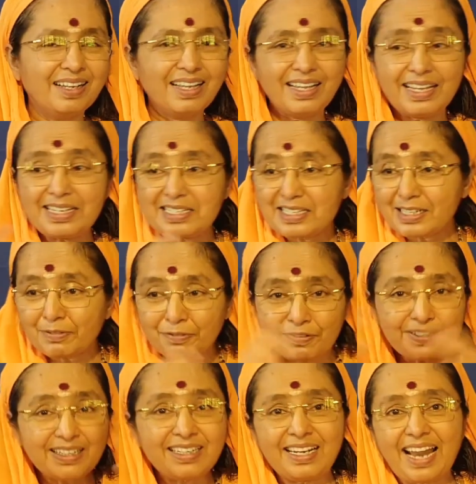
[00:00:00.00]
in
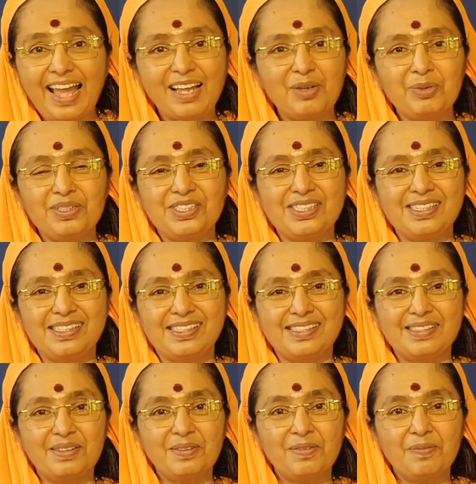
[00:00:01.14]
different languages
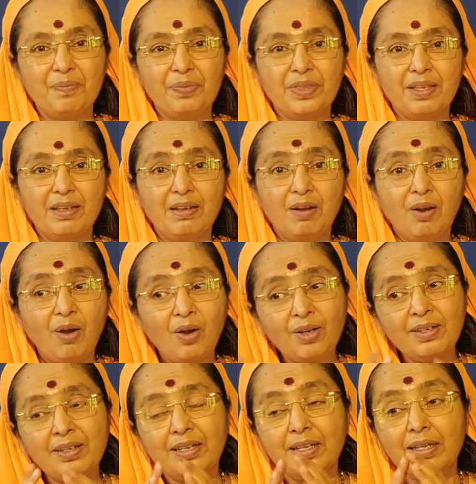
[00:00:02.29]

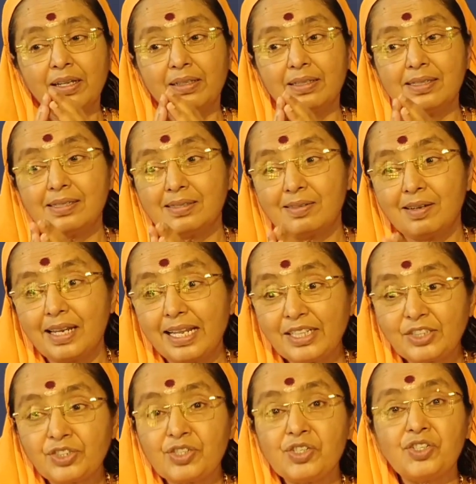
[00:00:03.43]
on this
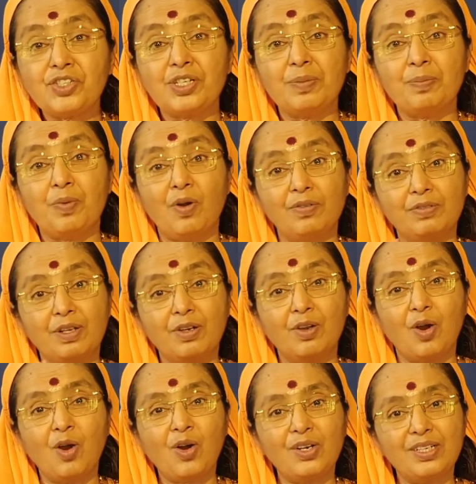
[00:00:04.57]
relationship of the
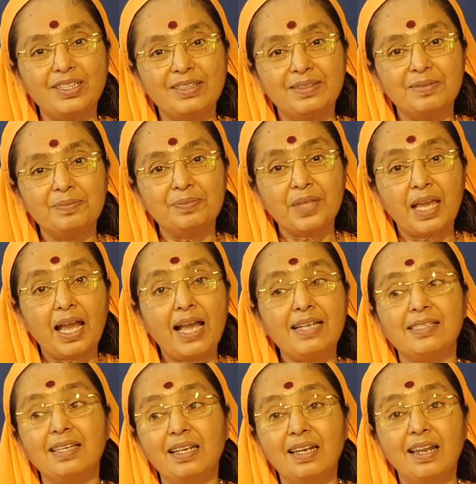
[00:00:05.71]
Lord
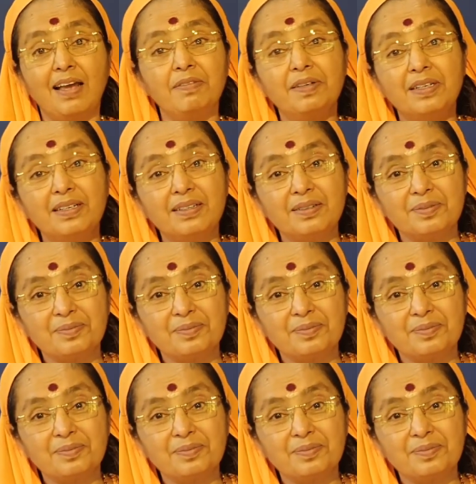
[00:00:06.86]
as a lover.